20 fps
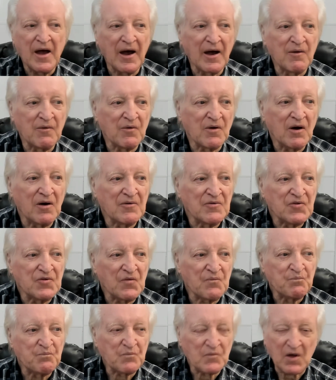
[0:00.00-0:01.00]
And
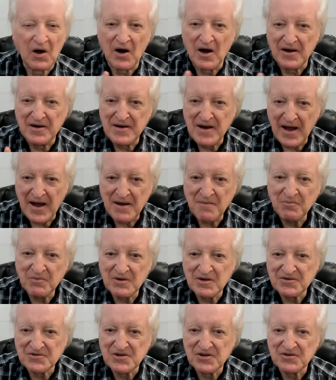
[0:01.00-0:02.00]
I named
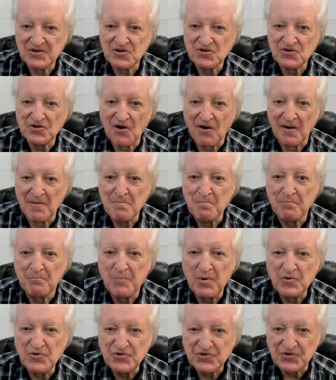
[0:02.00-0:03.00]
this at the time
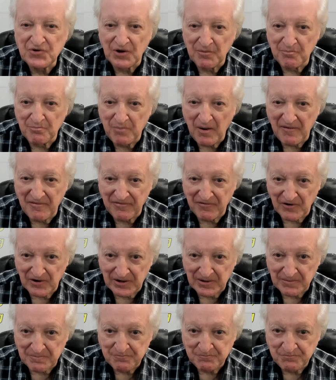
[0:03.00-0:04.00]
booster
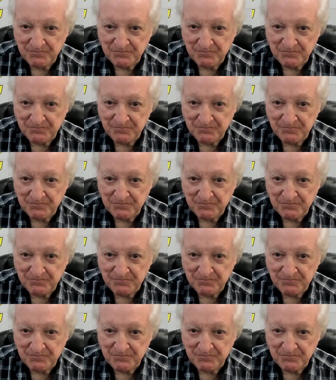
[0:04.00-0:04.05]
buffering.